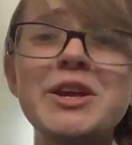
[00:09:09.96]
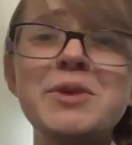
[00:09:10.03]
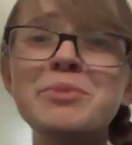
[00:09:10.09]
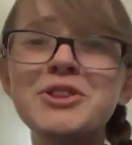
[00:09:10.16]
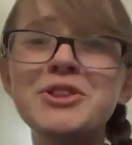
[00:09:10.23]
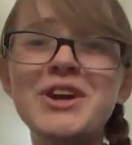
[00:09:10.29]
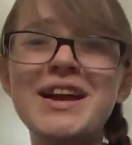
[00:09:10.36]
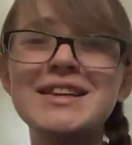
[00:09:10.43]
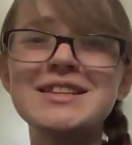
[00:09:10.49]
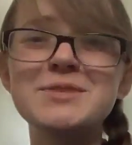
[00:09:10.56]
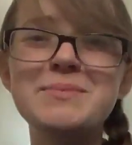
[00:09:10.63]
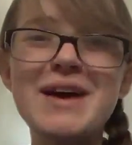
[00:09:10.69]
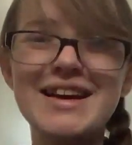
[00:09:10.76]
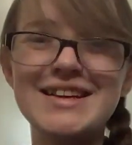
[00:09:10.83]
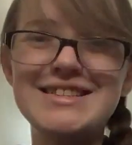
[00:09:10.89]
can put their hands
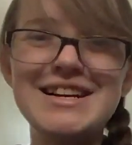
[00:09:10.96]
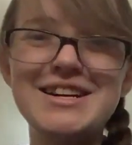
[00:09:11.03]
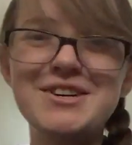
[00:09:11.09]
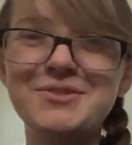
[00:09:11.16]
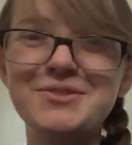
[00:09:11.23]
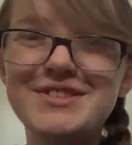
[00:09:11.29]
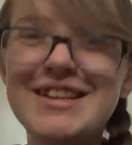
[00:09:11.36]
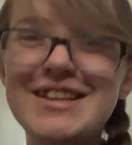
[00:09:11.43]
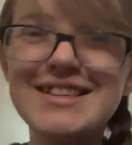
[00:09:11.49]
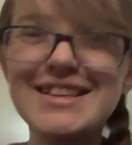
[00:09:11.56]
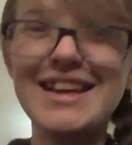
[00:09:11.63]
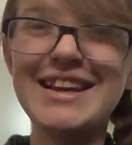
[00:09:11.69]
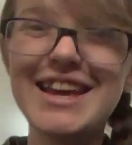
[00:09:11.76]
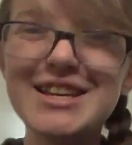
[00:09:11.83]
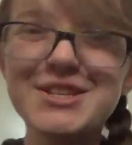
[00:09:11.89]
back down
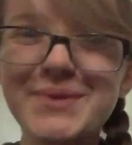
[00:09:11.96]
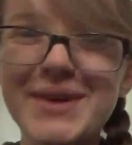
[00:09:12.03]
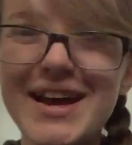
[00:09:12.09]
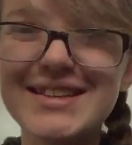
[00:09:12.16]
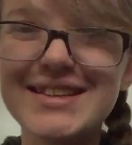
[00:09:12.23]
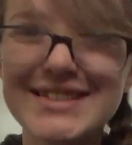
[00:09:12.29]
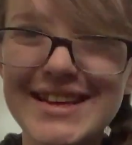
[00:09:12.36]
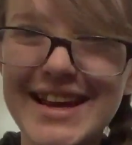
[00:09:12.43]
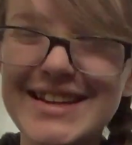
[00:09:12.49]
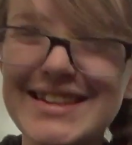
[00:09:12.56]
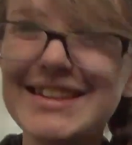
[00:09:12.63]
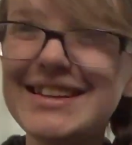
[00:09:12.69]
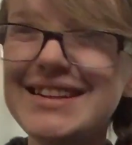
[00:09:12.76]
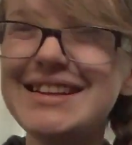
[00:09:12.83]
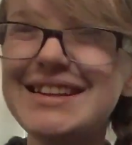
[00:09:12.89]
in case we ask again.